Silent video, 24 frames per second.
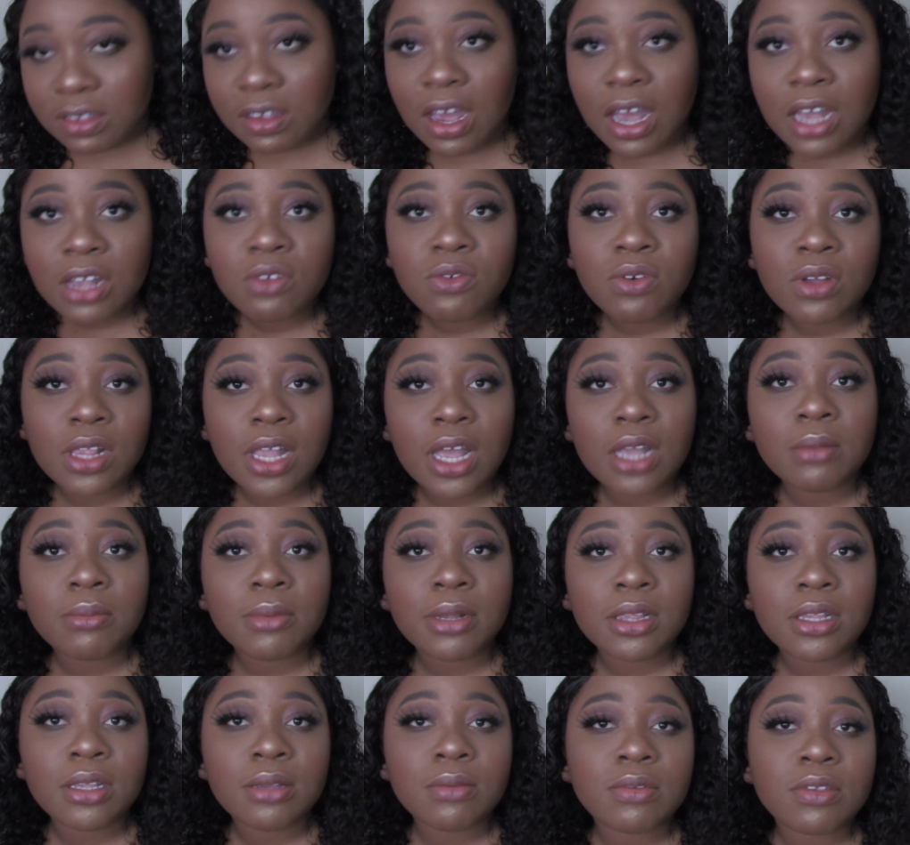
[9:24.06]
how I do a lot of my
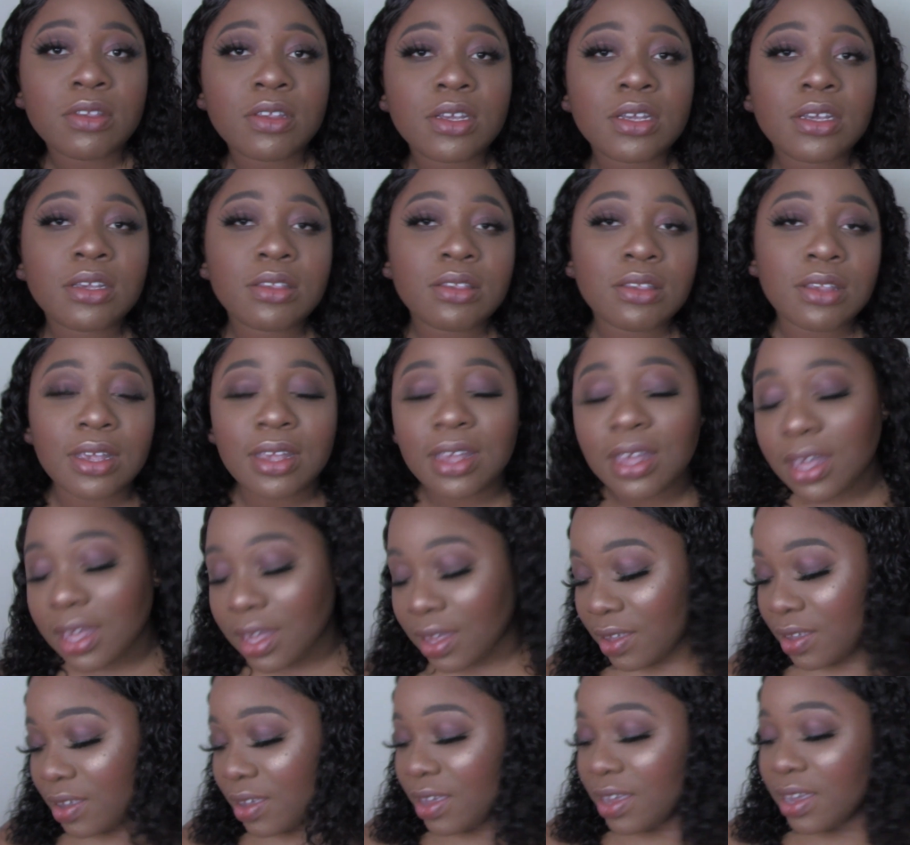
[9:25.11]
lipsticks.
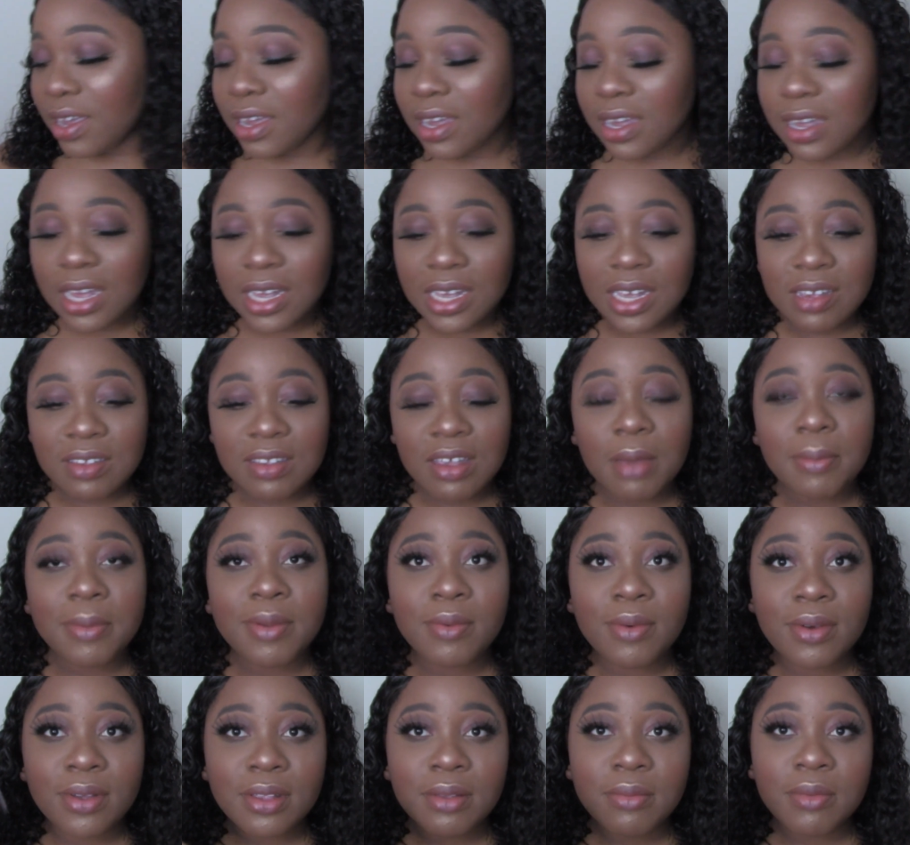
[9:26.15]
Because I be
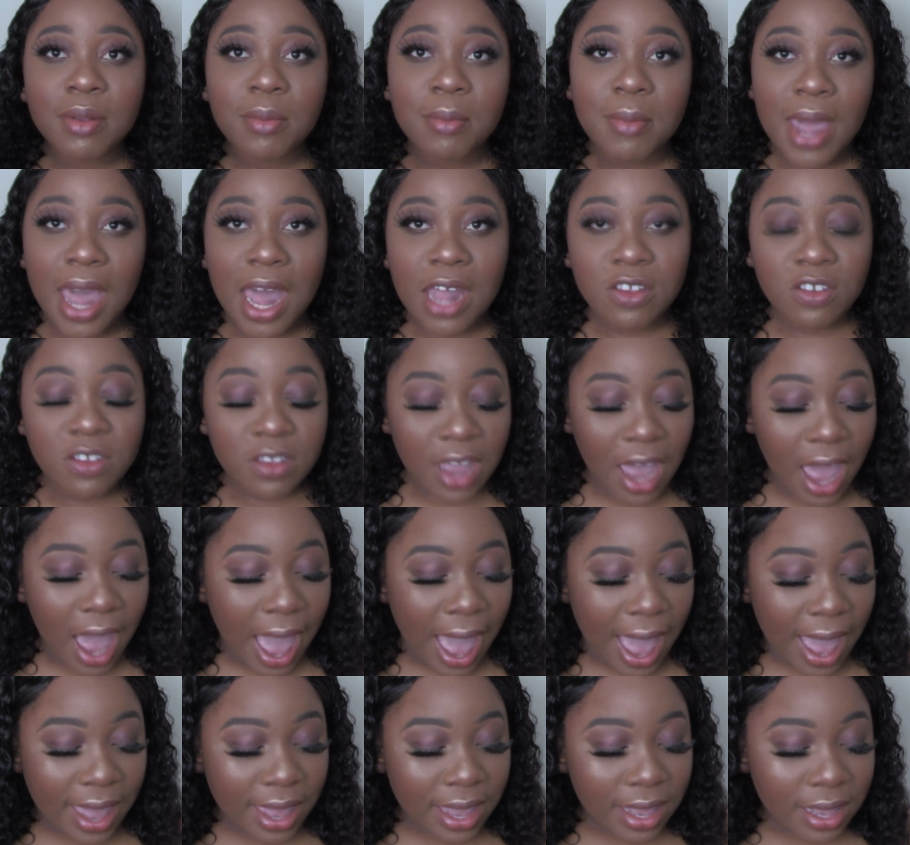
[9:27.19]
wanting them to match the
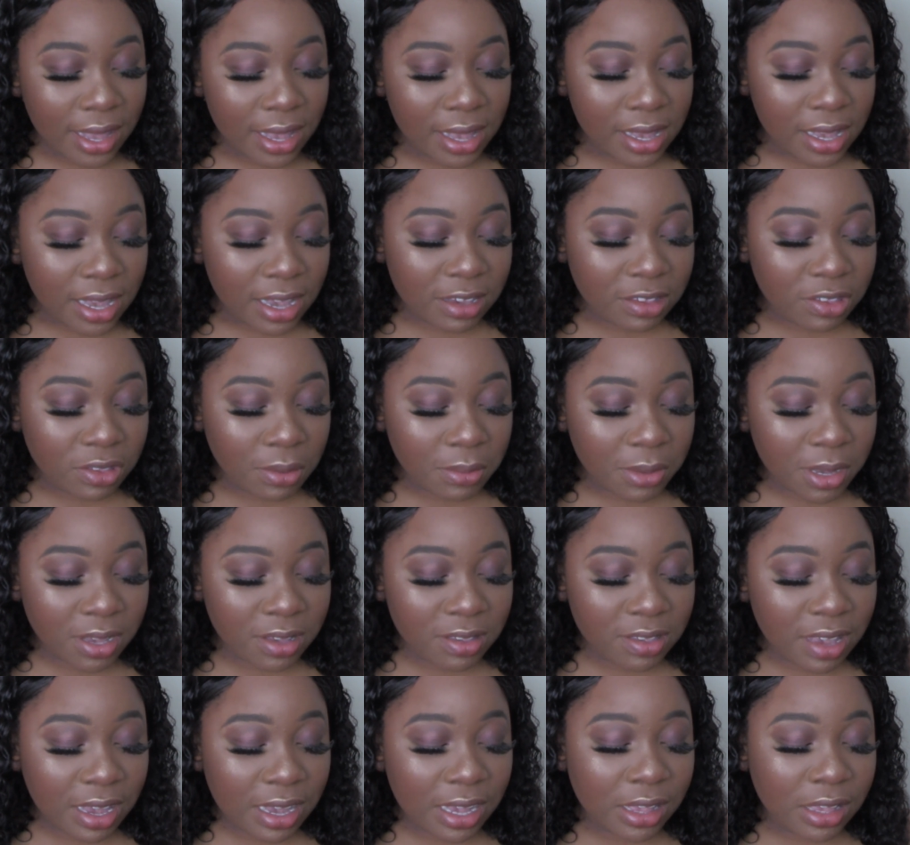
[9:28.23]
eye. And so I'm going to
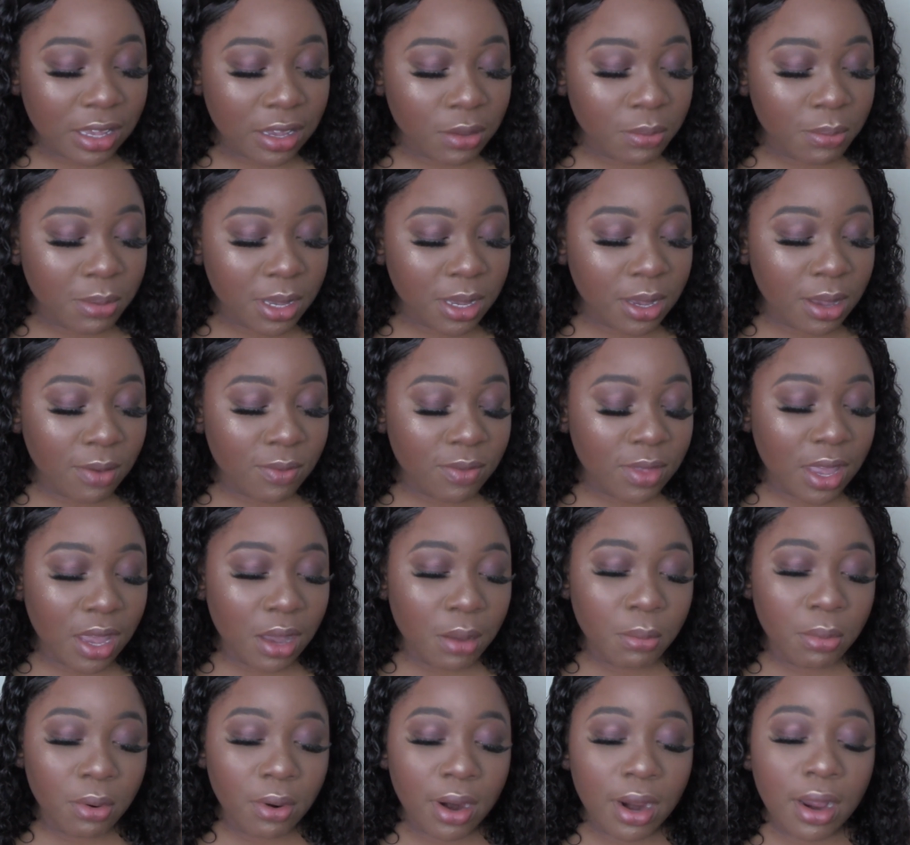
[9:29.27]
take a little bit of
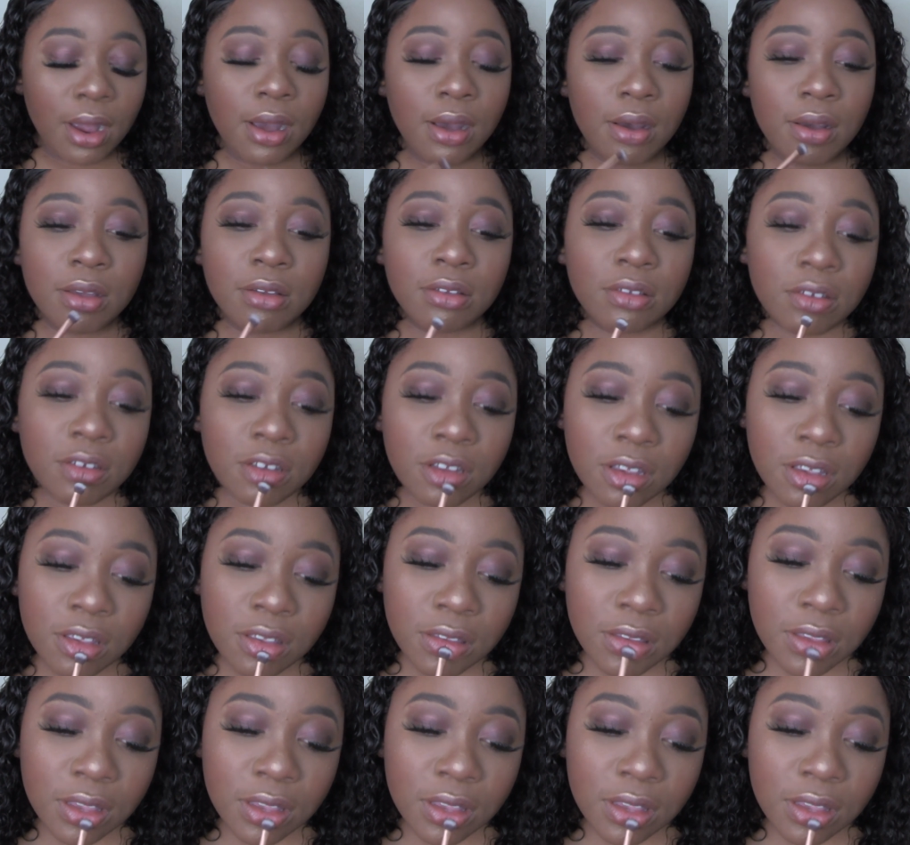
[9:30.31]
that brown and just...